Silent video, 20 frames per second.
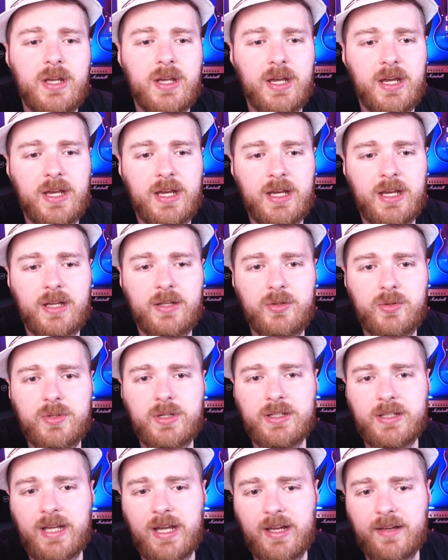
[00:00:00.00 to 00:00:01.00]
uh, you
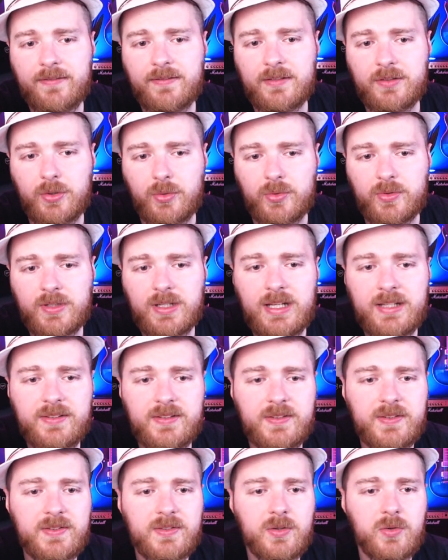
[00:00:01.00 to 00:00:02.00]
can have those
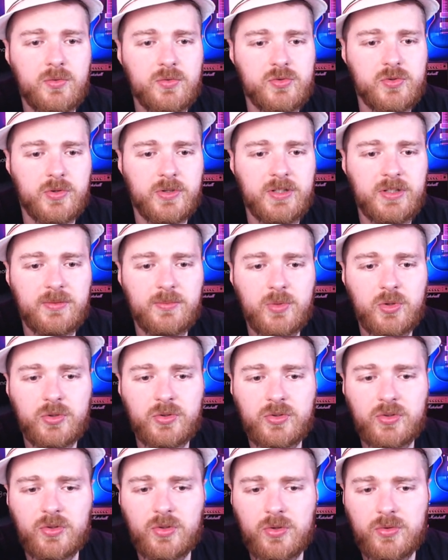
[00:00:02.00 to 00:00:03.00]
classes
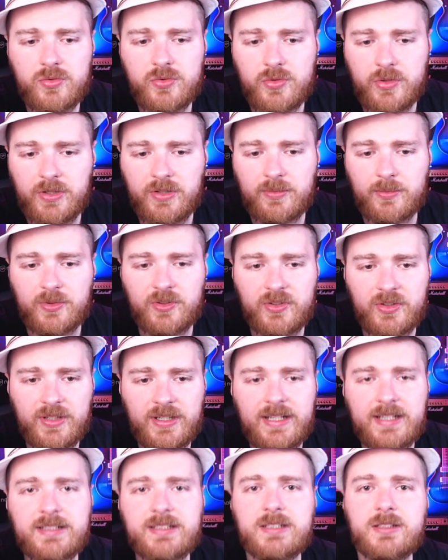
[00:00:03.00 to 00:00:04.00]
OnDrawGizmos, OnDrawGizmos
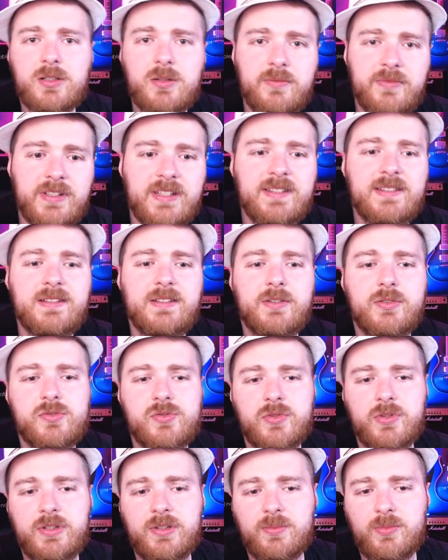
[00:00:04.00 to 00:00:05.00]
selected obviously
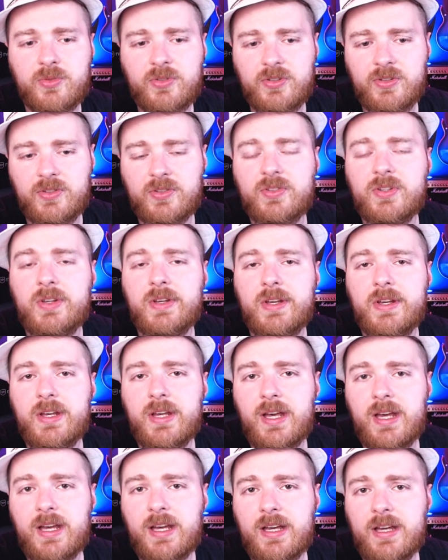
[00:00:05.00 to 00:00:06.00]
OnDrawGizmos is
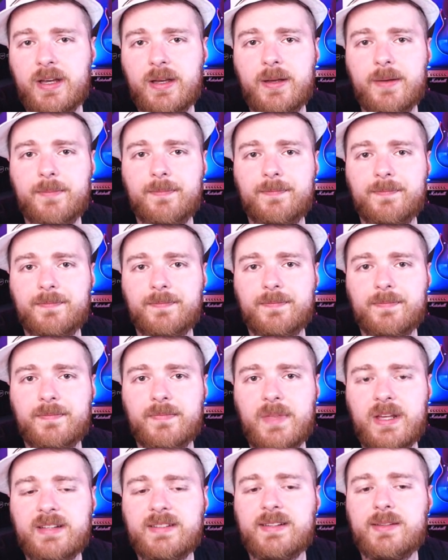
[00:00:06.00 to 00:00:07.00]
um,
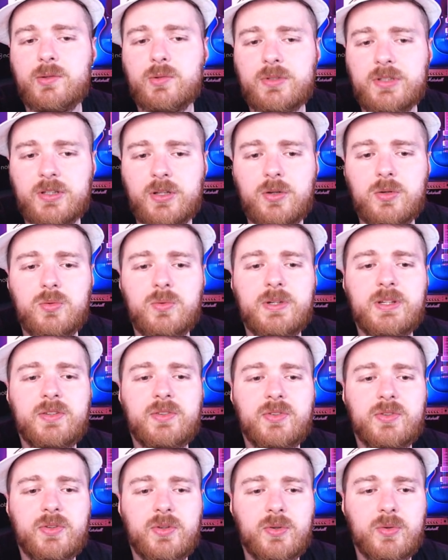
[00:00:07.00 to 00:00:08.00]
executed always
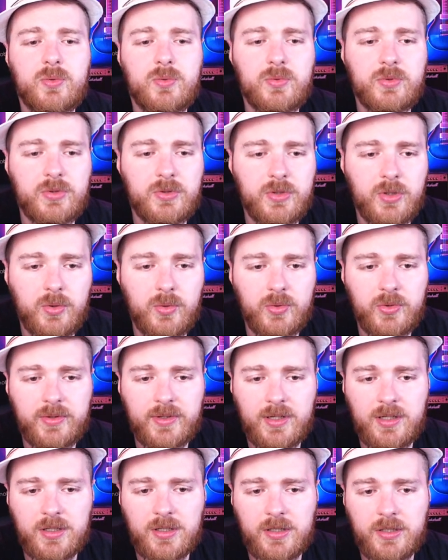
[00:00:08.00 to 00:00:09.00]
so
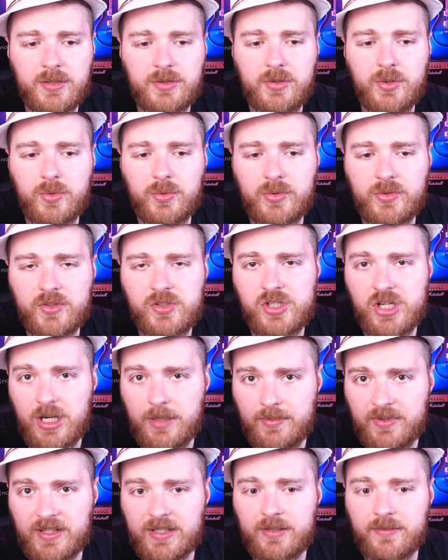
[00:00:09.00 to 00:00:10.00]
those are those
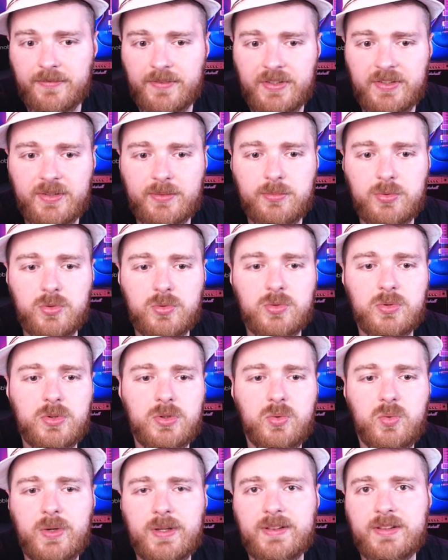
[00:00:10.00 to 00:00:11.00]
shapes are visible
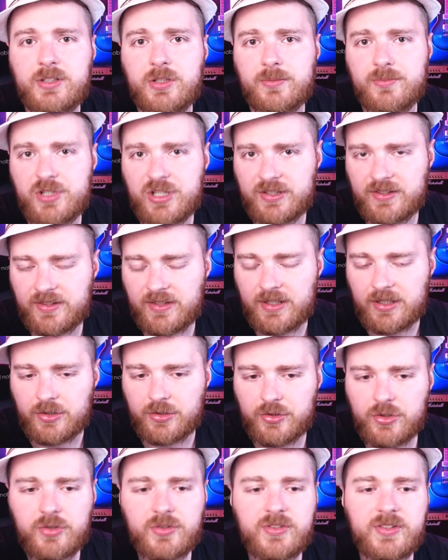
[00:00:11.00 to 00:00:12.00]
when the objects are
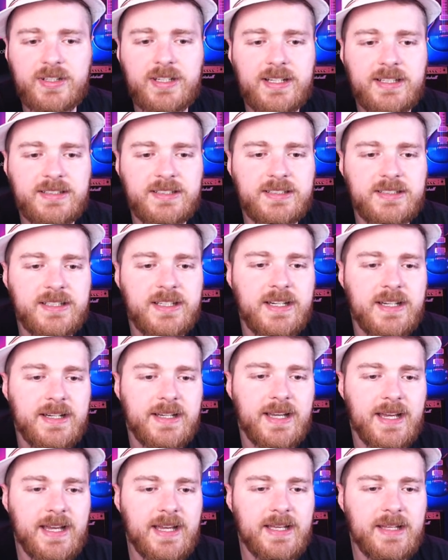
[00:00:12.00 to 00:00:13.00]
not selected
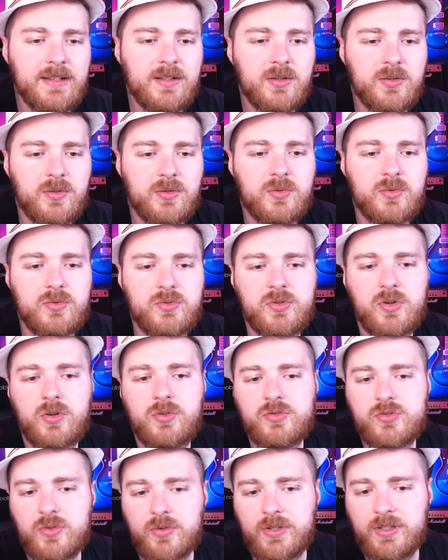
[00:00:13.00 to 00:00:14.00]
and
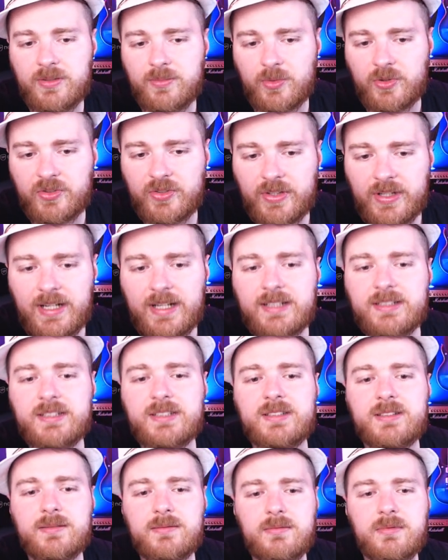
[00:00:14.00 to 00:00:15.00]
OnDrawGizmos
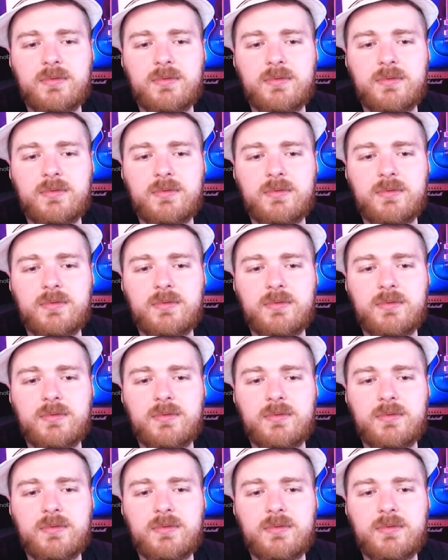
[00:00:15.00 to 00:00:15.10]
selected